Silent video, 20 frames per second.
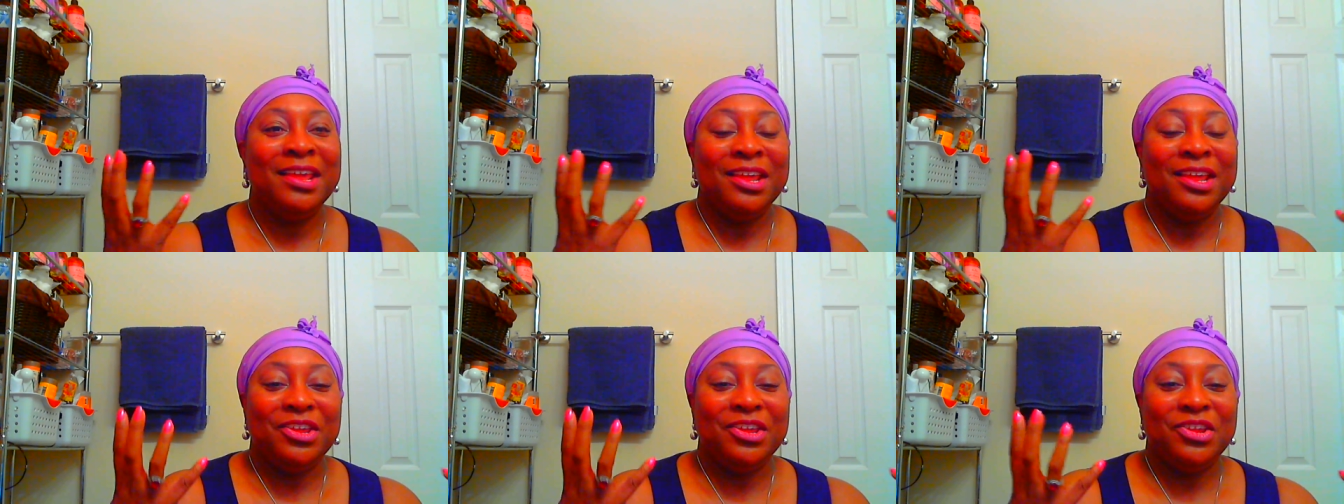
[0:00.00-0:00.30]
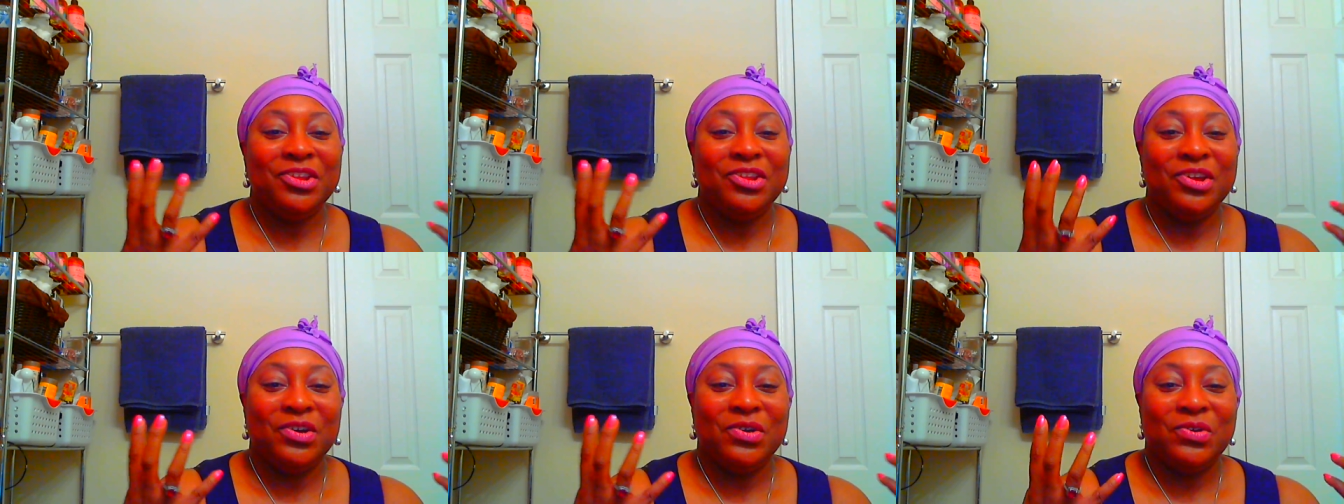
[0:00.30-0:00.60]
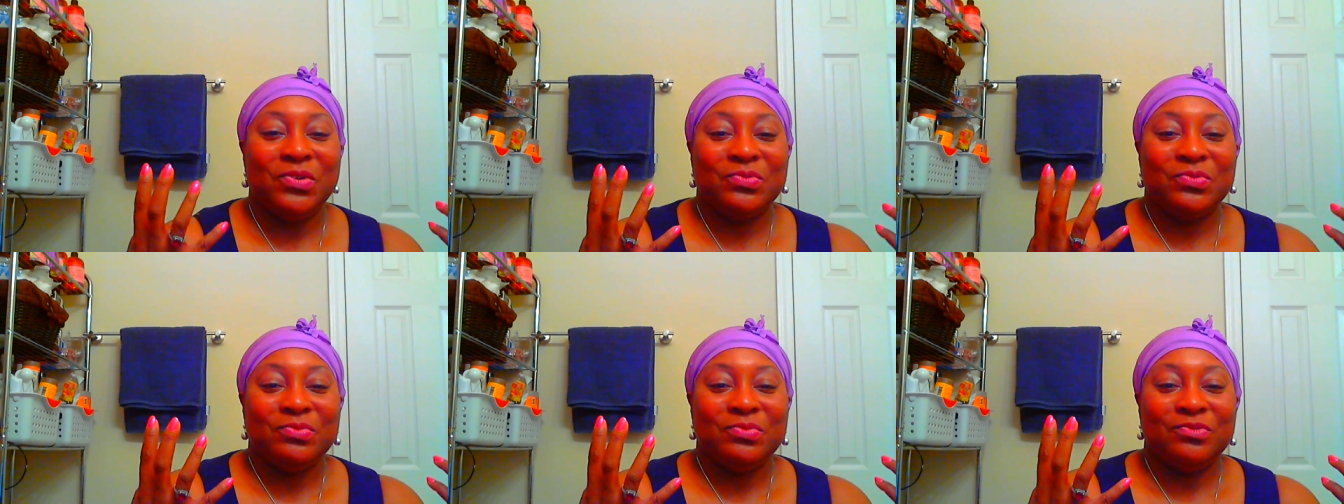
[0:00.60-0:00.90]
you
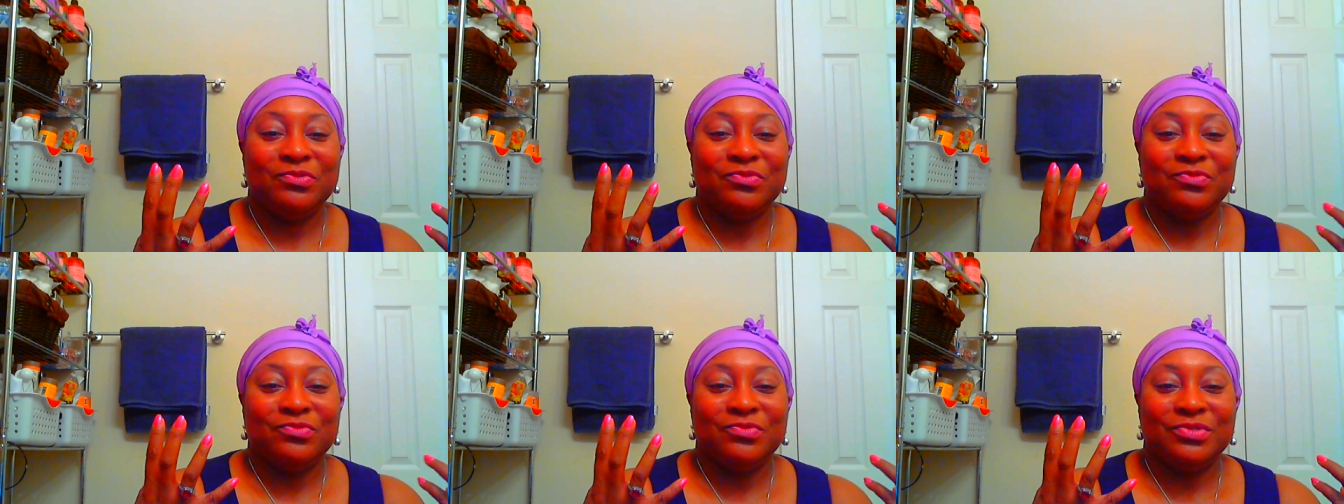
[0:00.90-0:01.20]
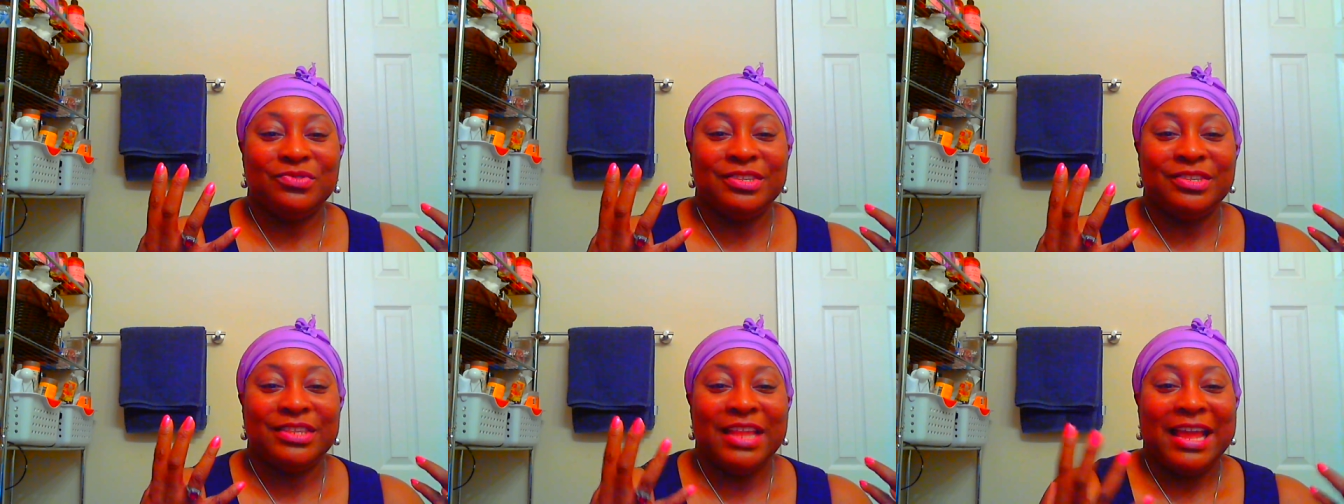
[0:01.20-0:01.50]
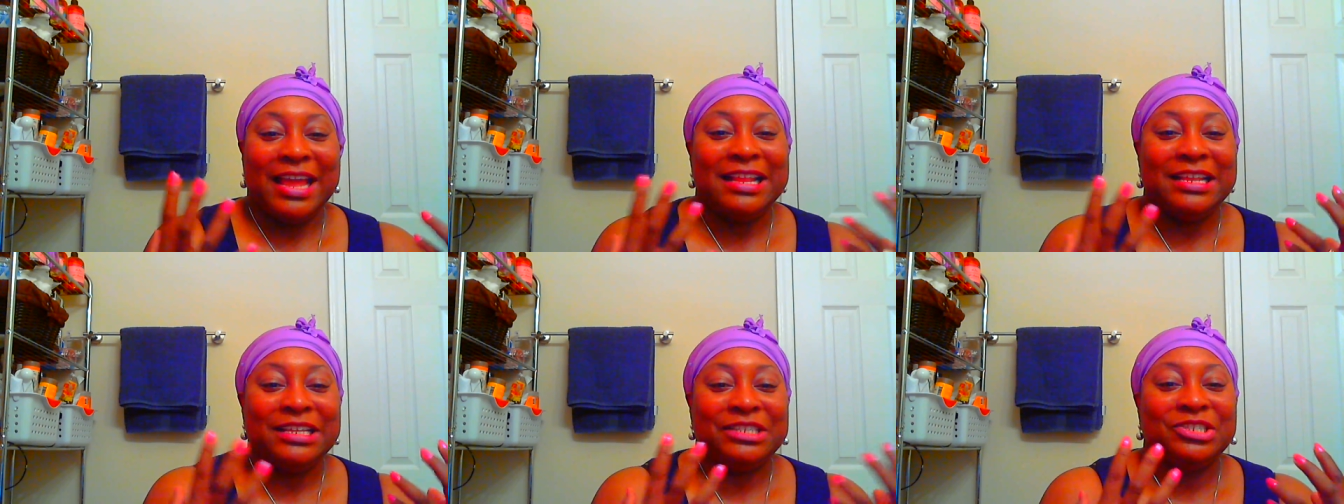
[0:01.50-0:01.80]
know,
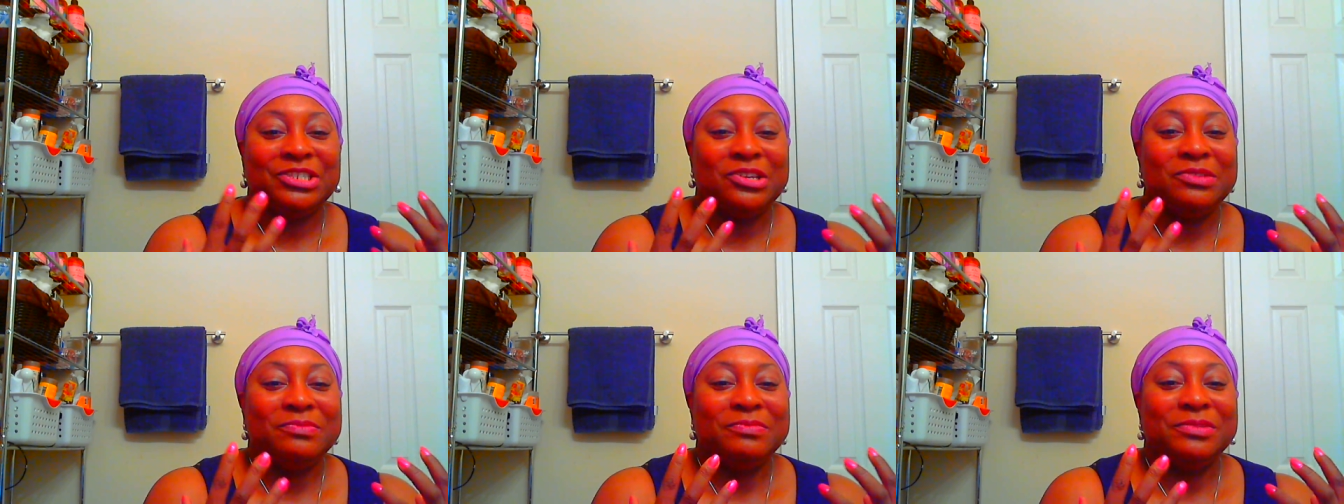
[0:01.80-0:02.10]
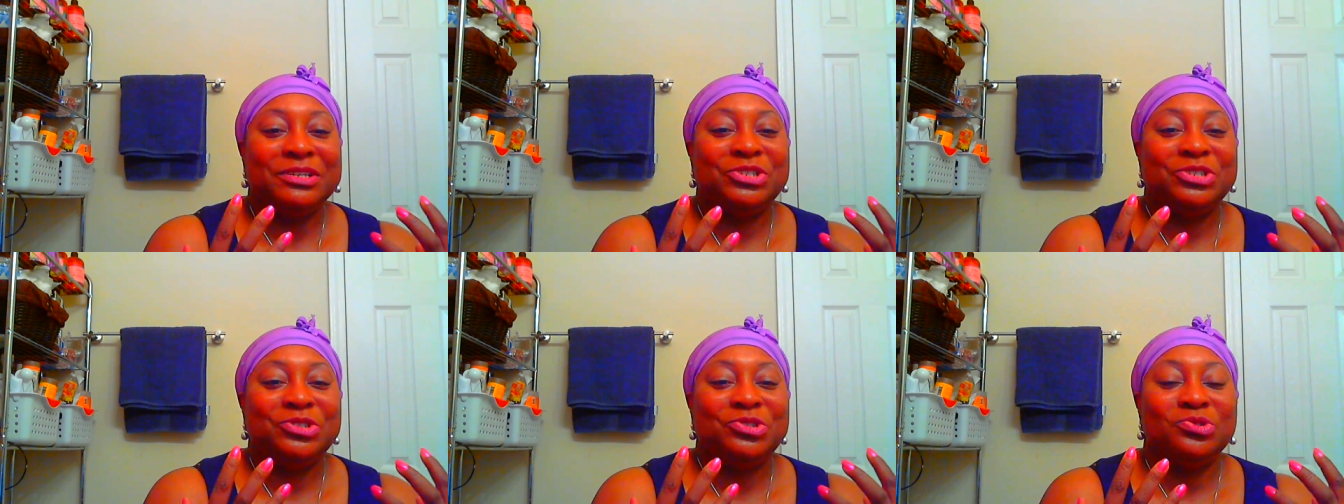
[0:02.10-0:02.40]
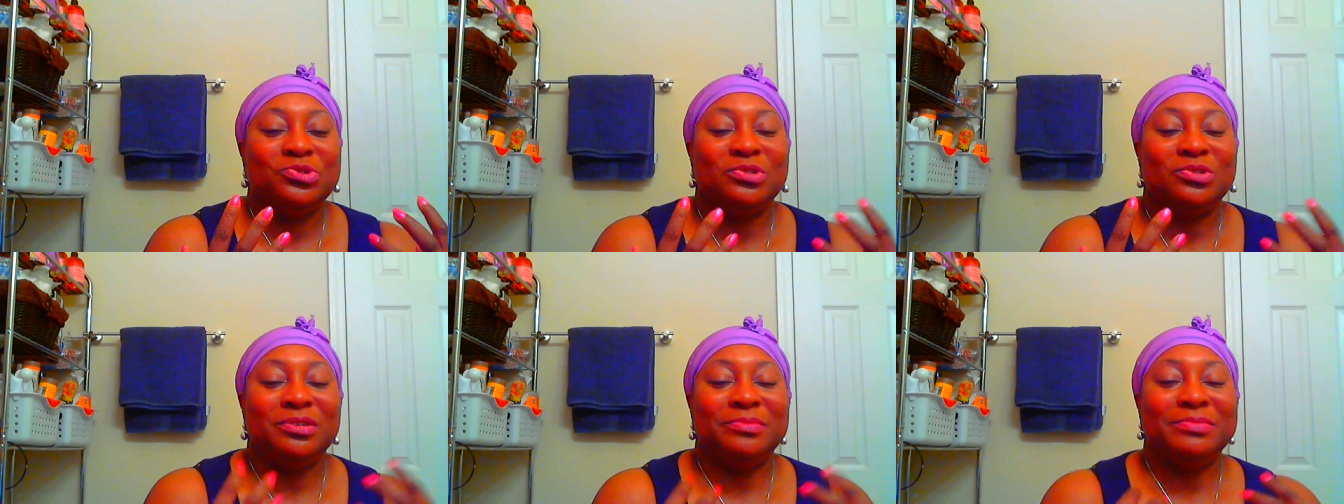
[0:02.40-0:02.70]
that is so much joy.